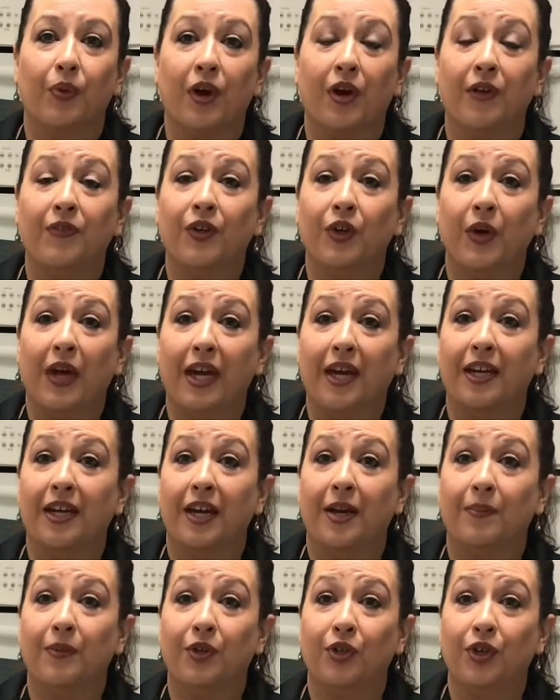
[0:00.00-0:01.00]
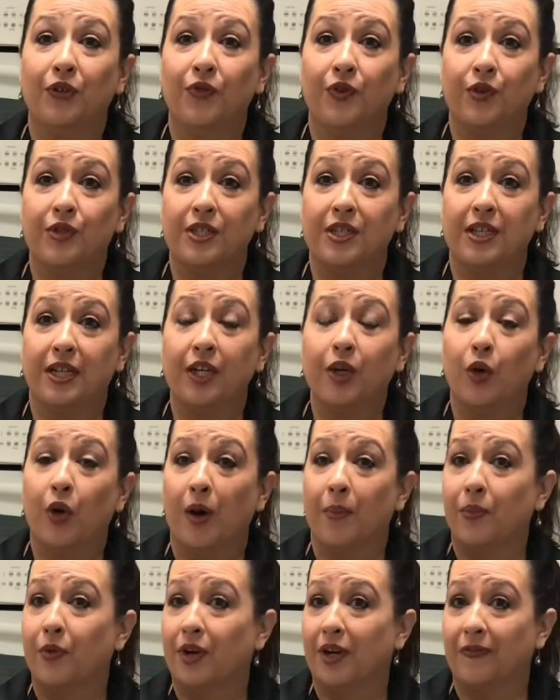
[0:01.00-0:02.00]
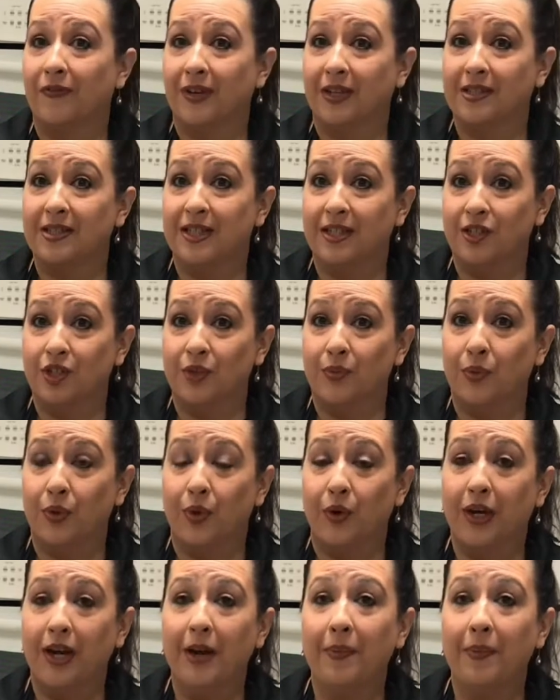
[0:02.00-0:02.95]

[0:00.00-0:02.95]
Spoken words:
Prairie View A&M University Cooperative Extension Program.